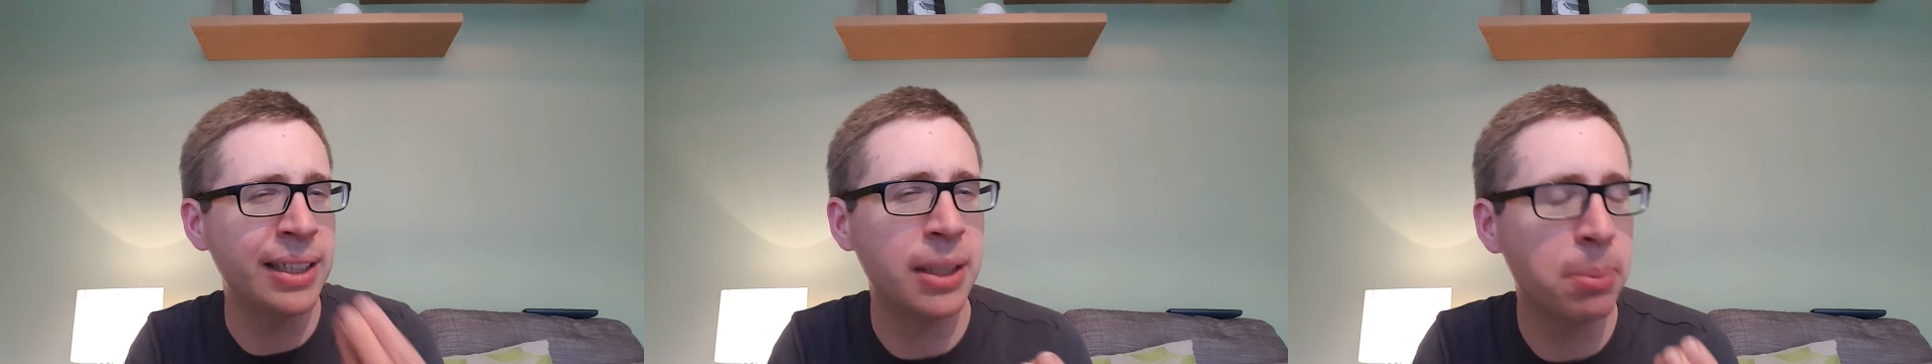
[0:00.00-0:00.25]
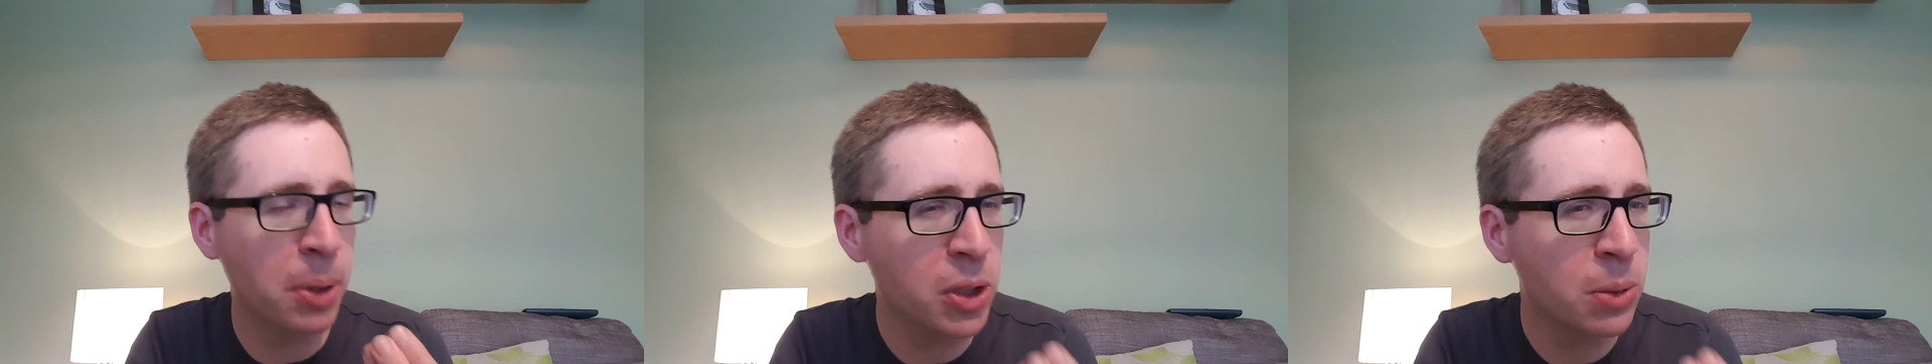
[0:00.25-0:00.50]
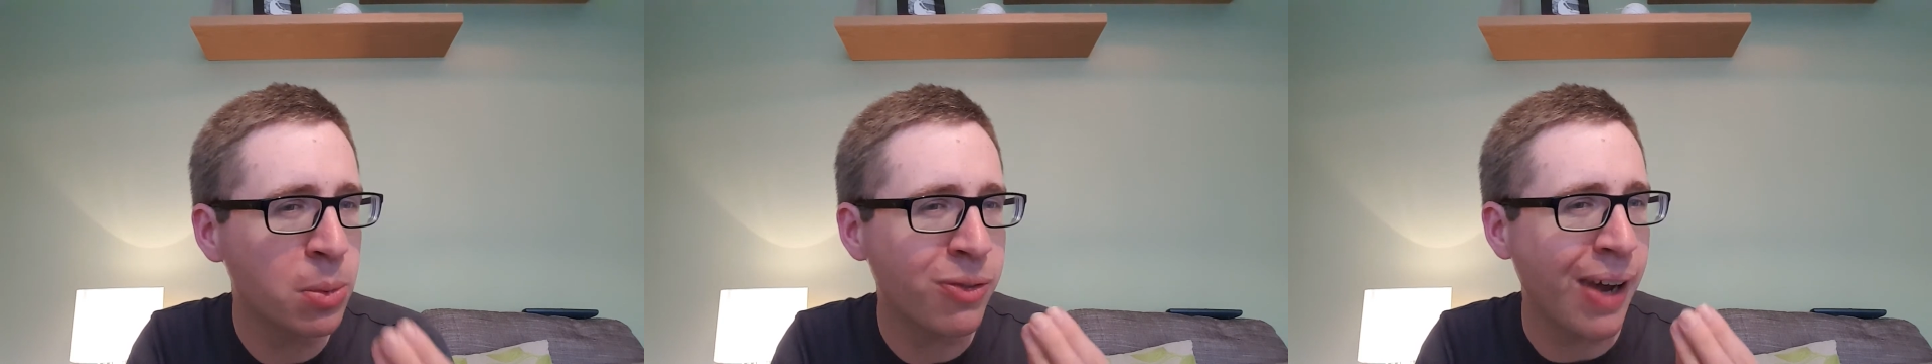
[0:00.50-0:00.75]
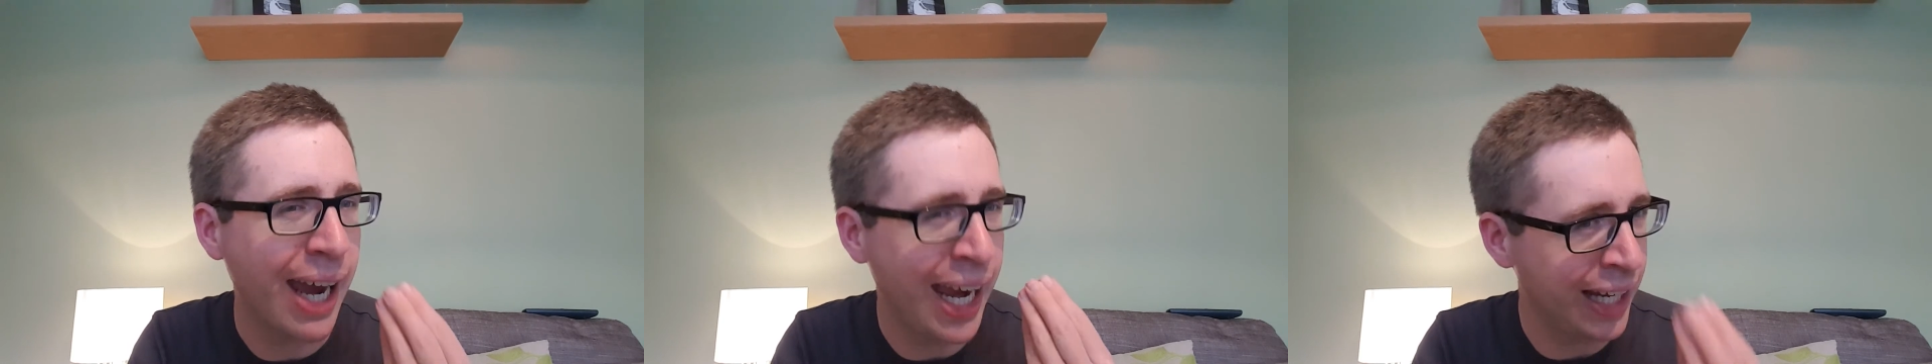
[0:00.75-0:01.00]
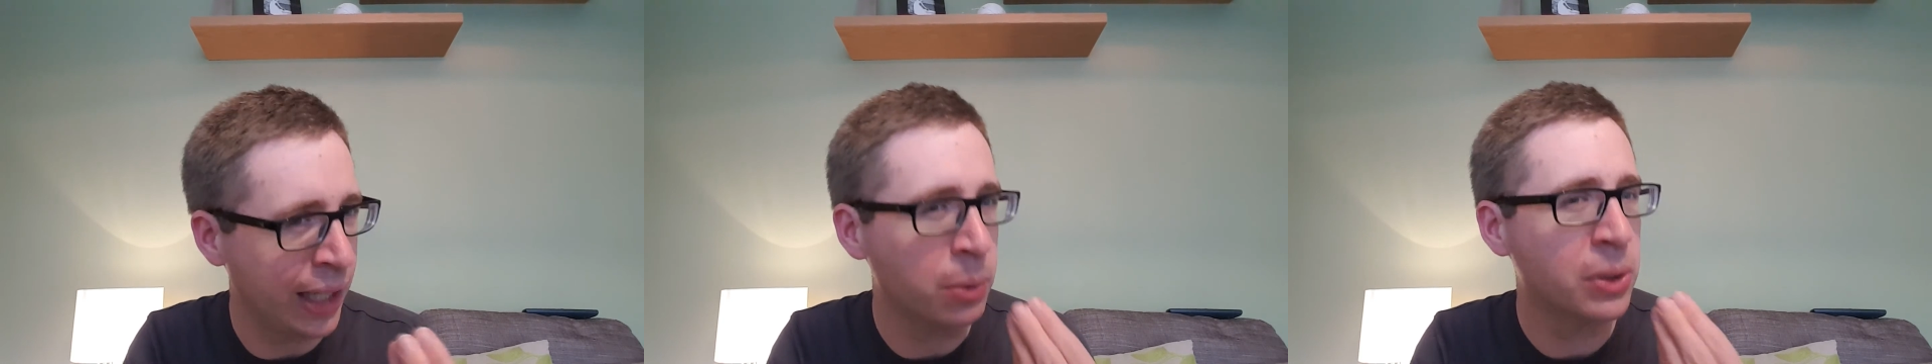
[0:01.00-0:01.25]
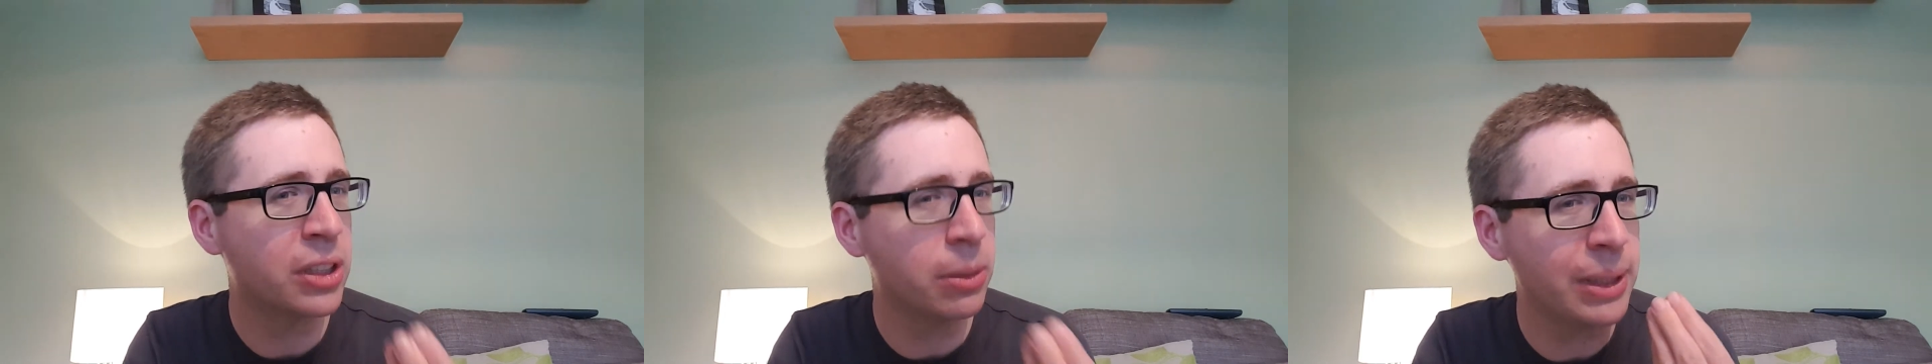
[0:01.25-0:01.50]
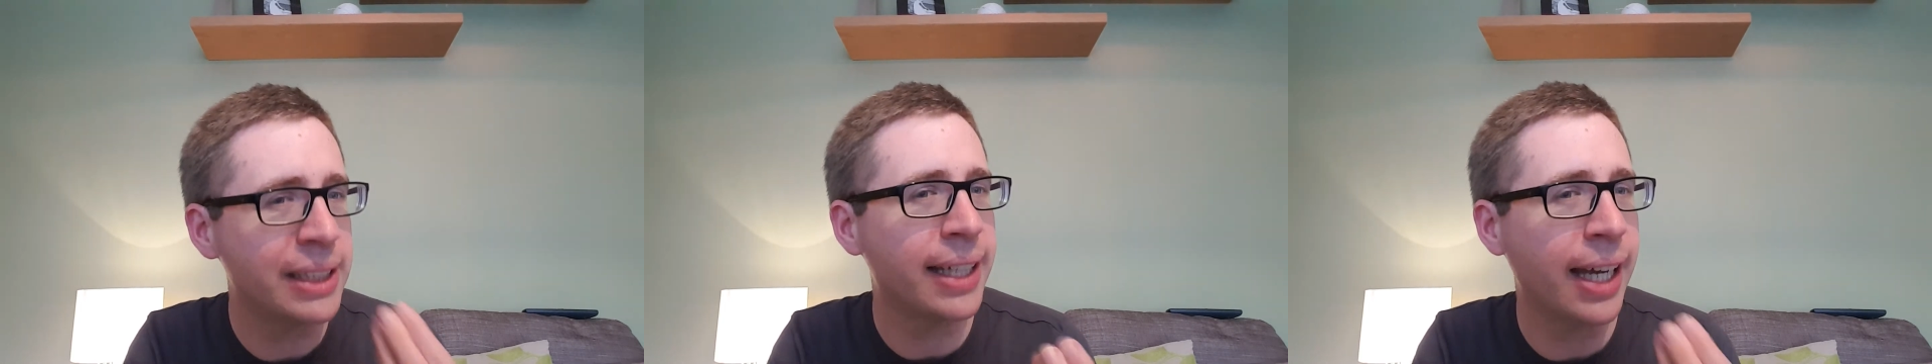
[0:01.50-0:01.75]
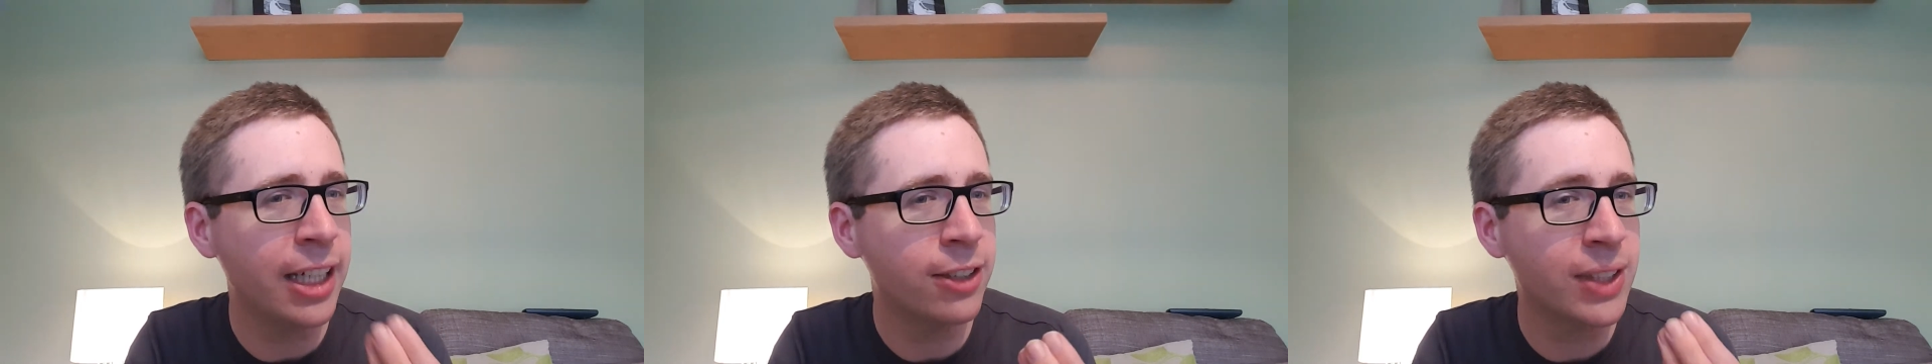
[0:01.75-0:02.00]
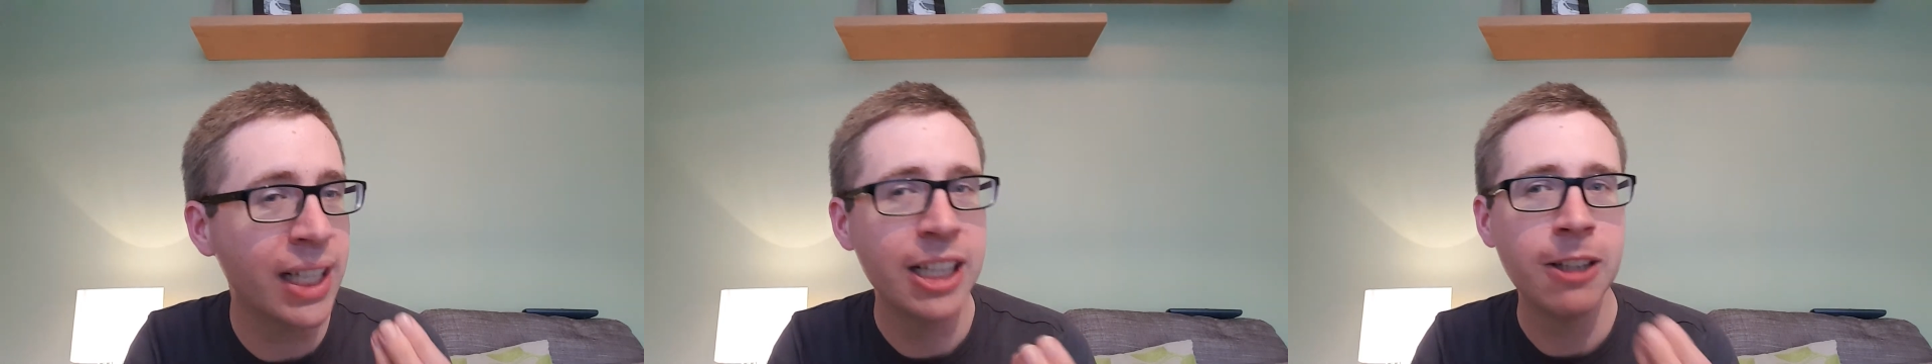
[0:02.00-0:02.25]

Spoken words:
is it possible for anyone to be saved?